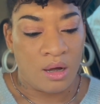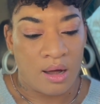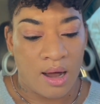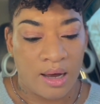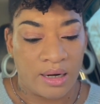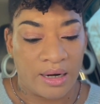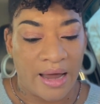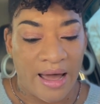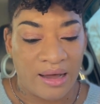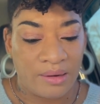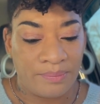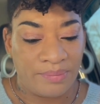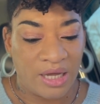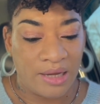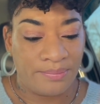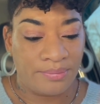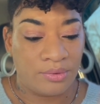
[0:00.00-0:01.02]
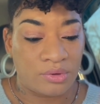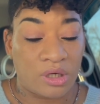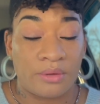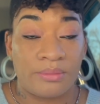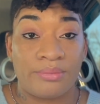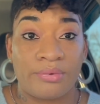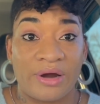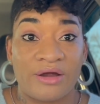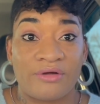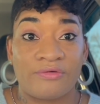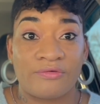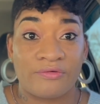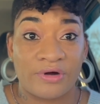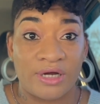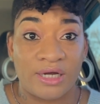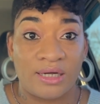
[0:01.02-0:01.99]
A lot of people could break
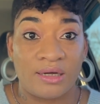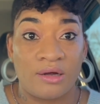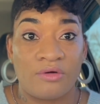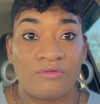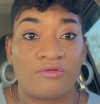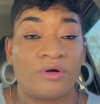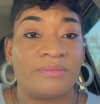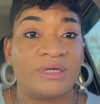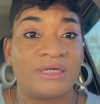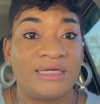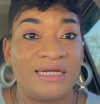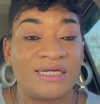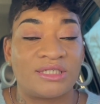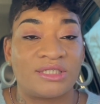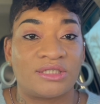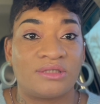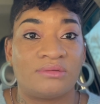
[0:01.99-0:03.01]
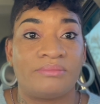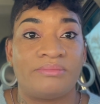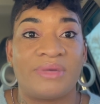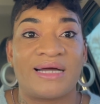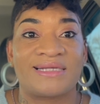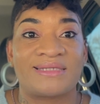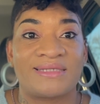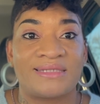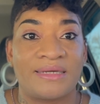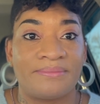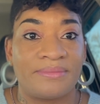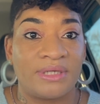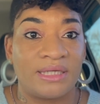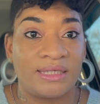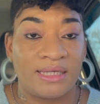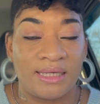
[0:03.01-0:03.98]
free from addiction by
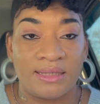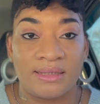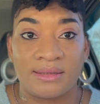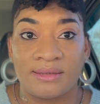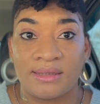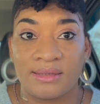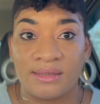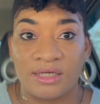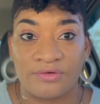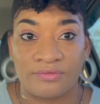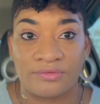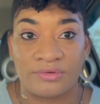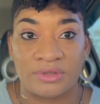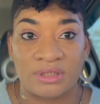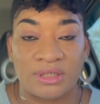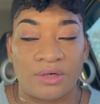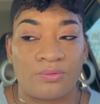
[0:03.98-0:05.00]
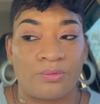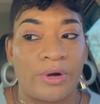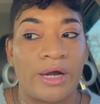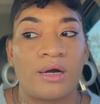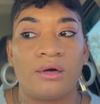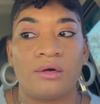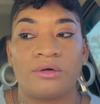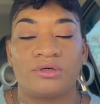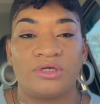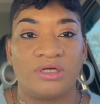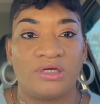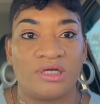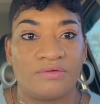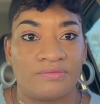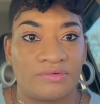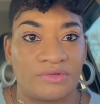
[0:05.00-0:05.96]
simply getting deliverance. And regular
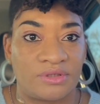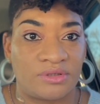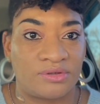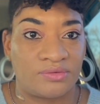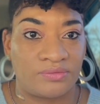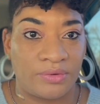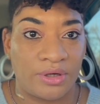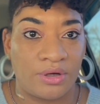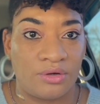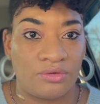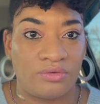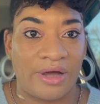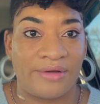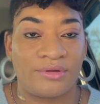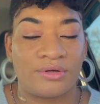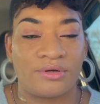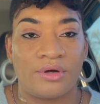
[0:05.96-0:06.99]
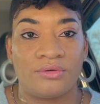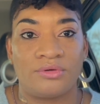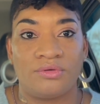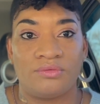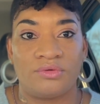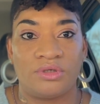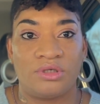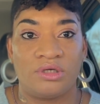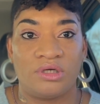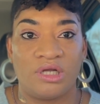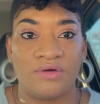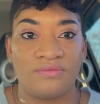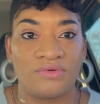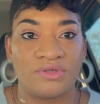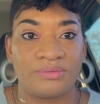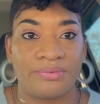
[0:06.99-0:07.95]
deliverance as well. You have to go through the
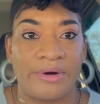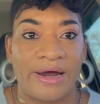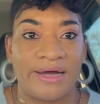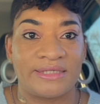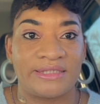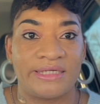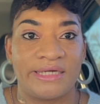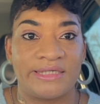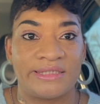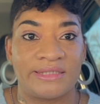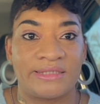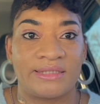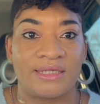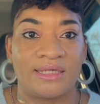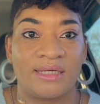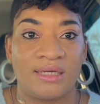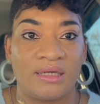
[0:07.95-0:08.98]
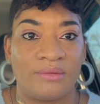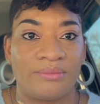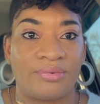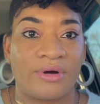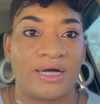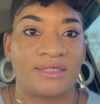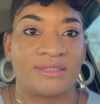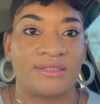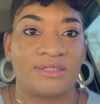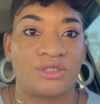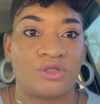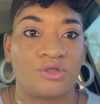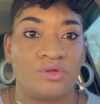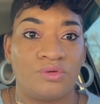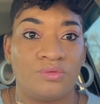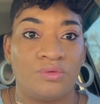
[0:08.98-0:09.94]
deliverance process and the healing process
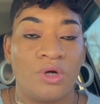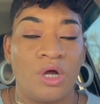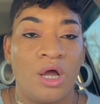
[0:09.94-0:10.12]
too.